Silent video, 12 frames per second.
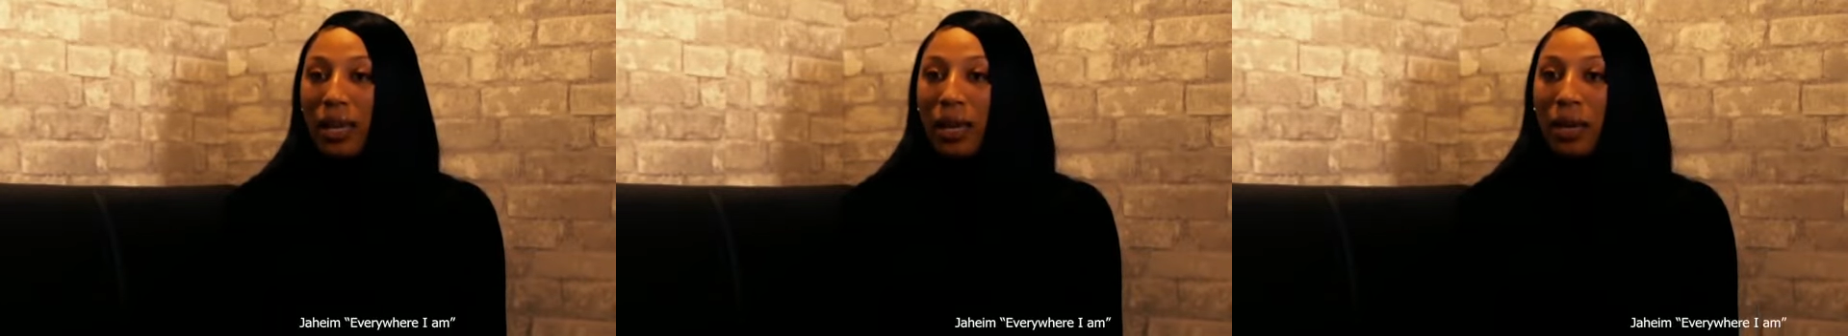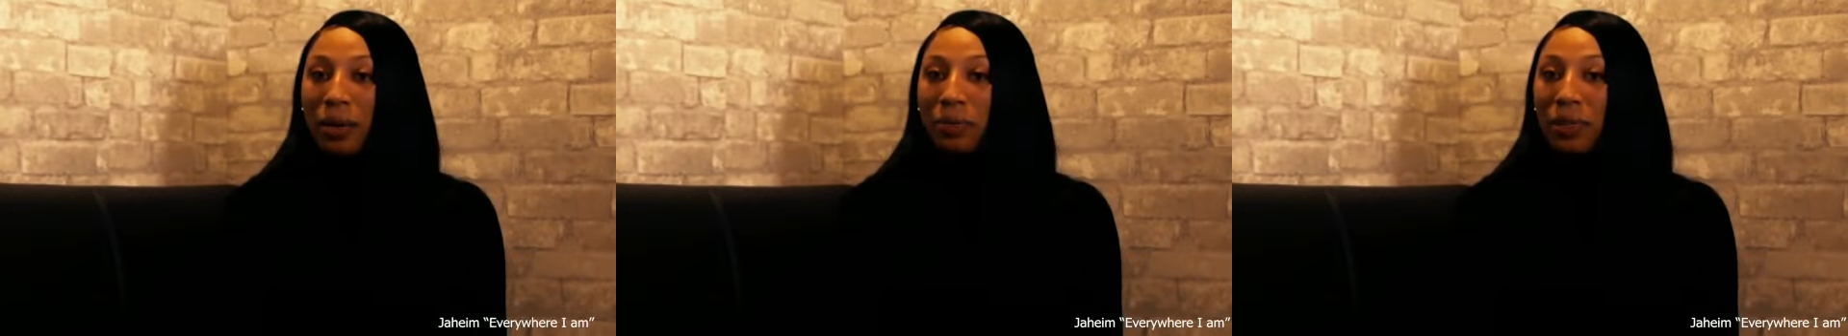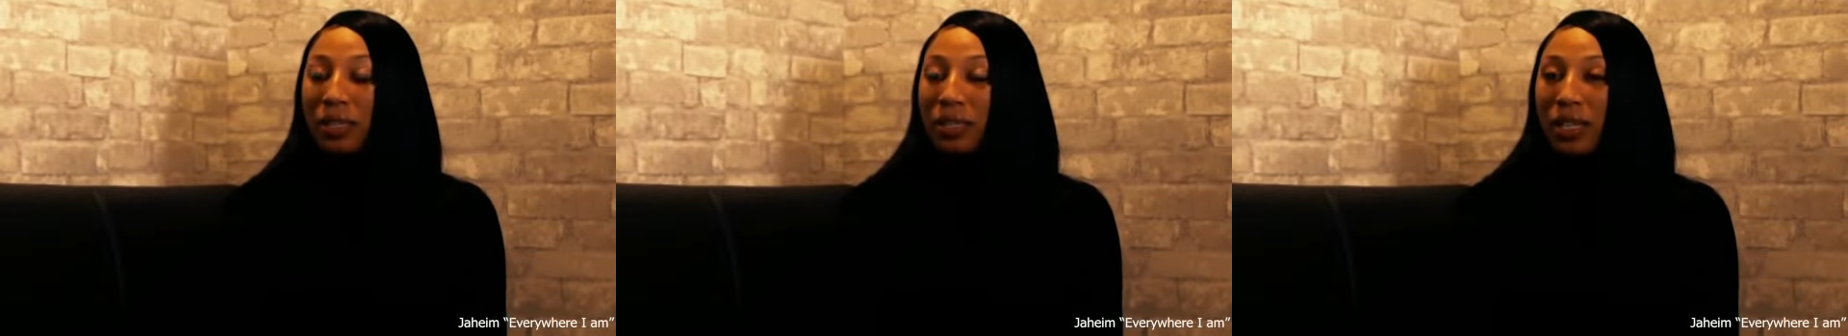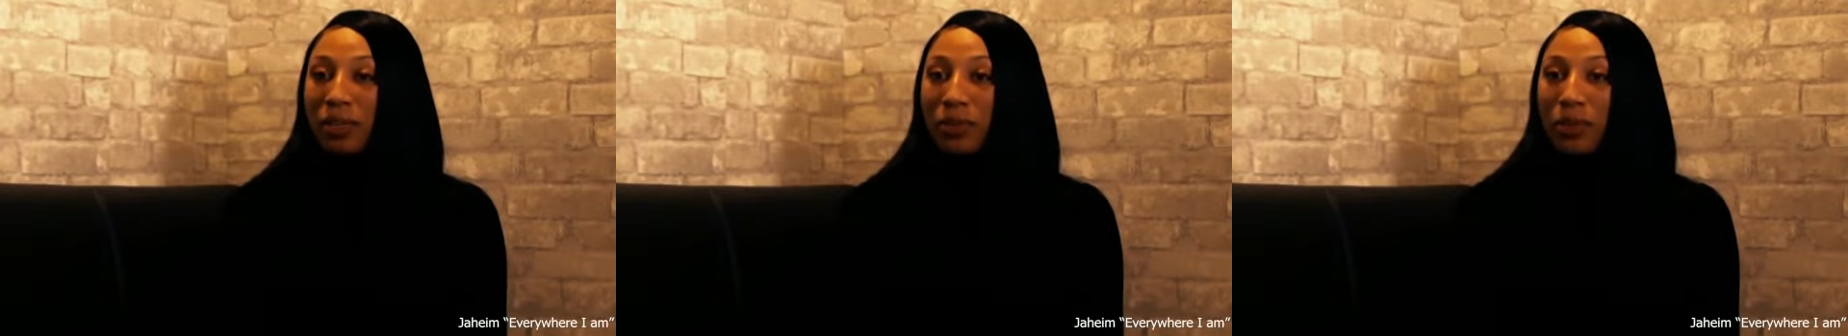I'm
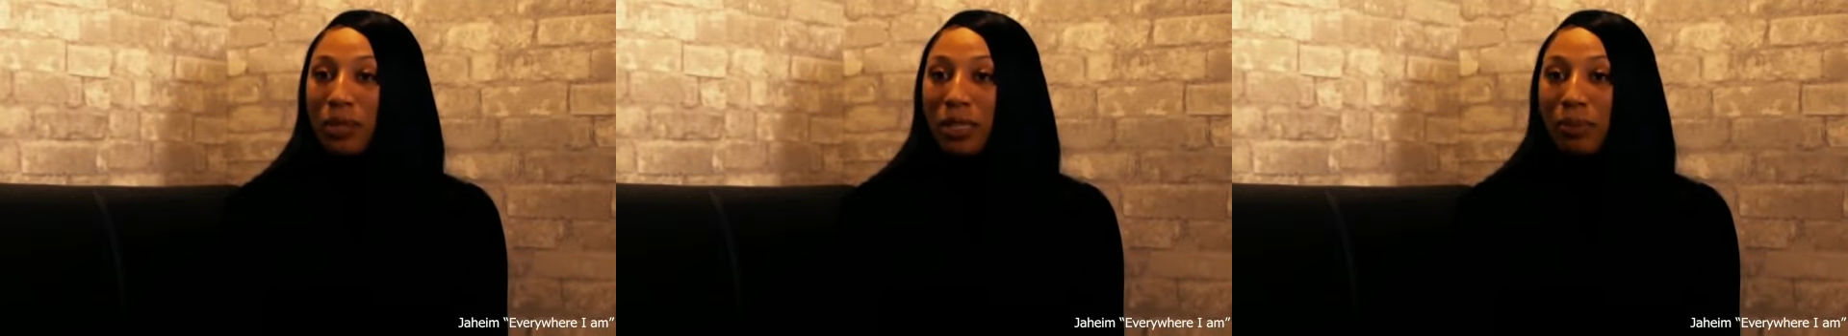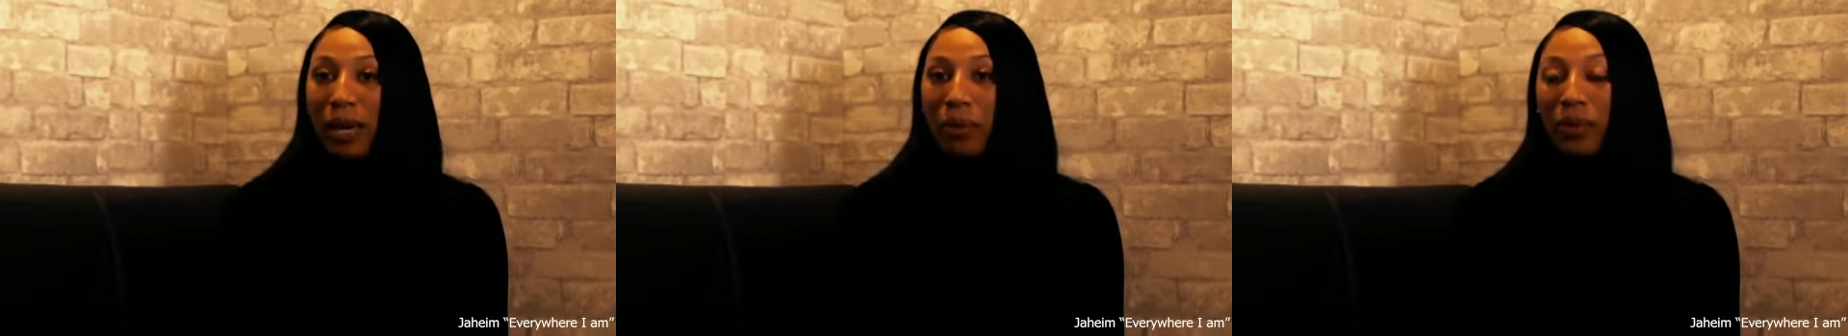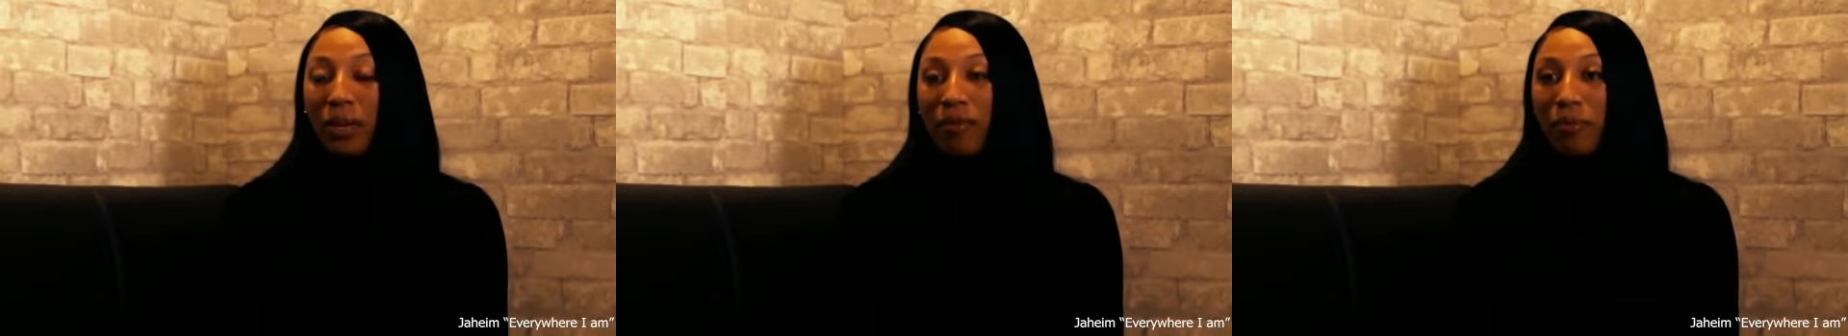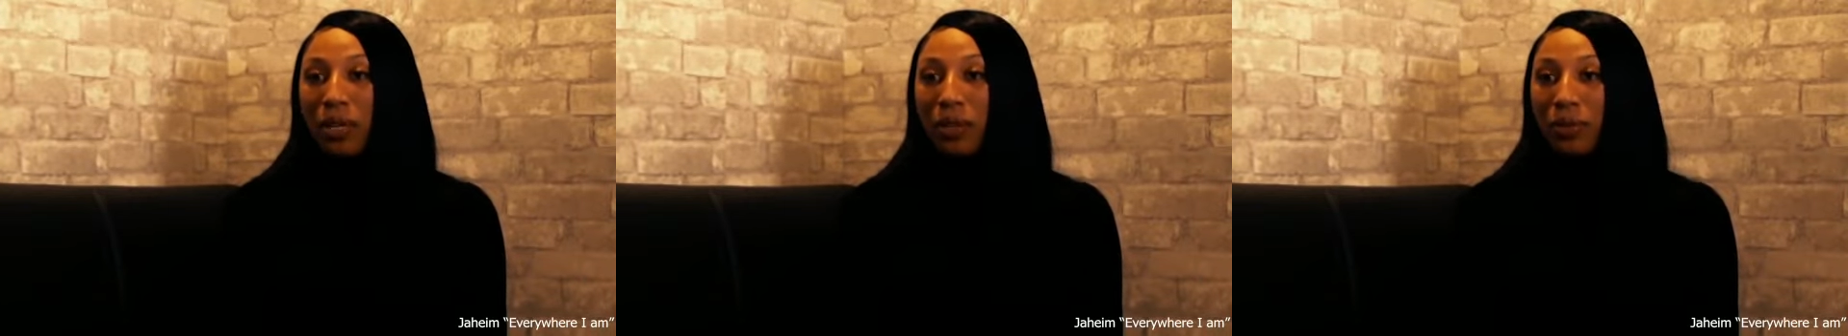successful despite what
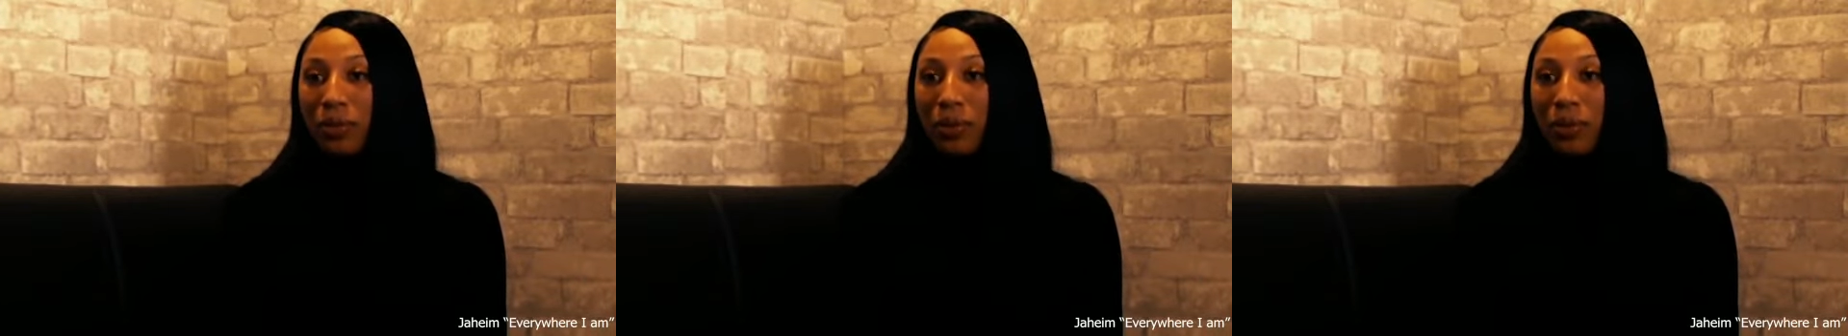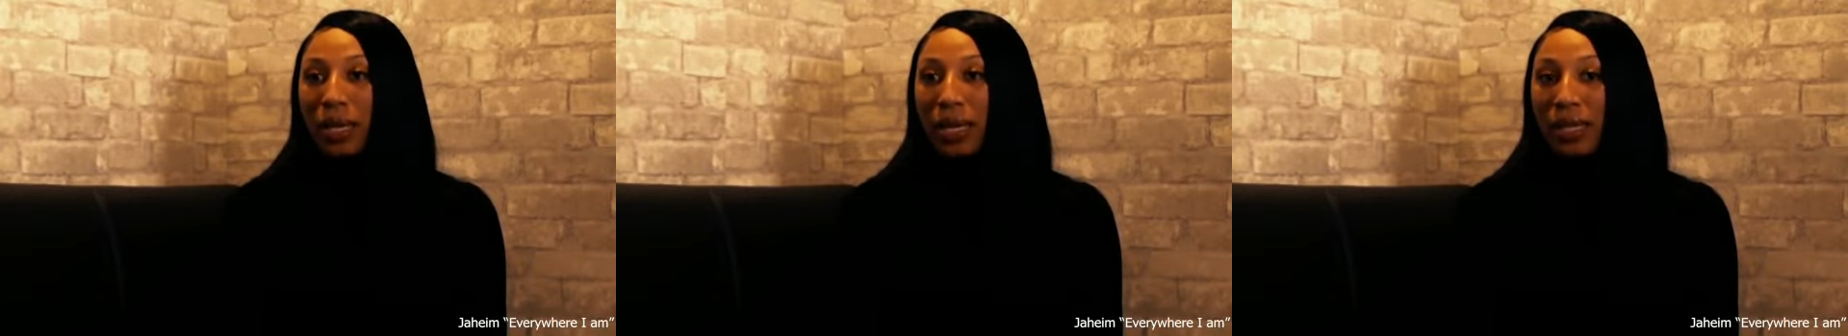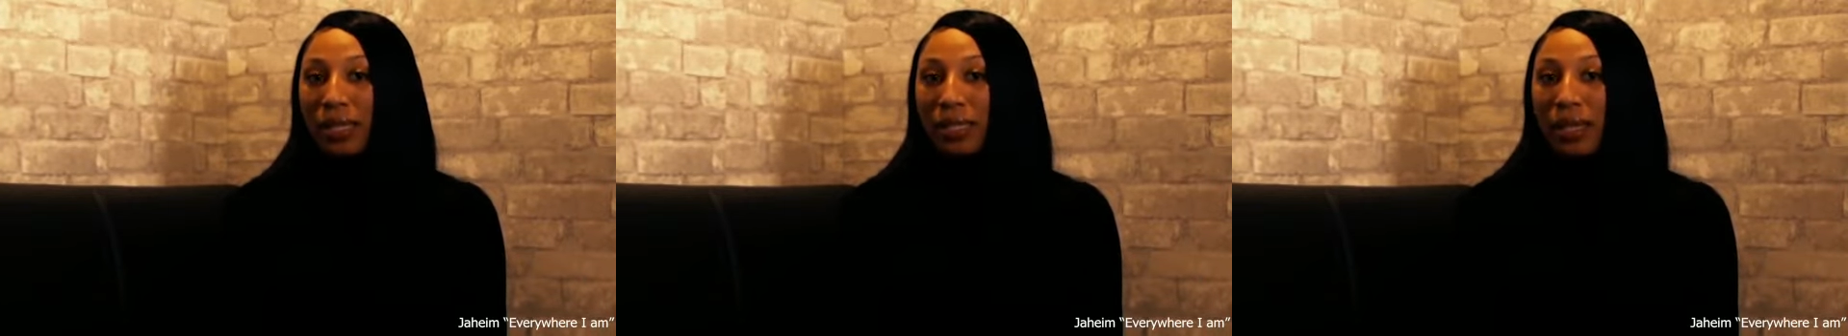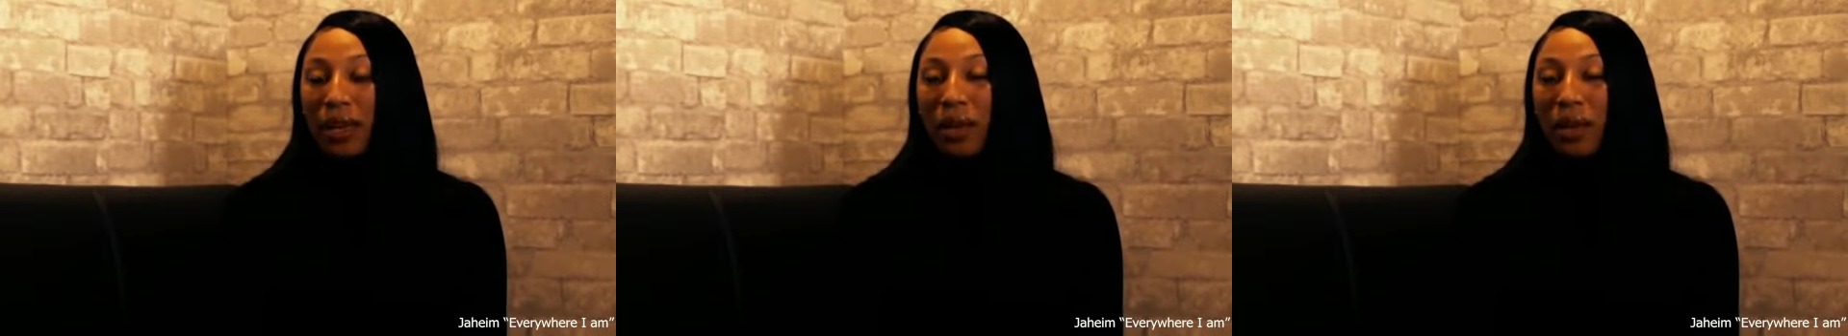I've been through is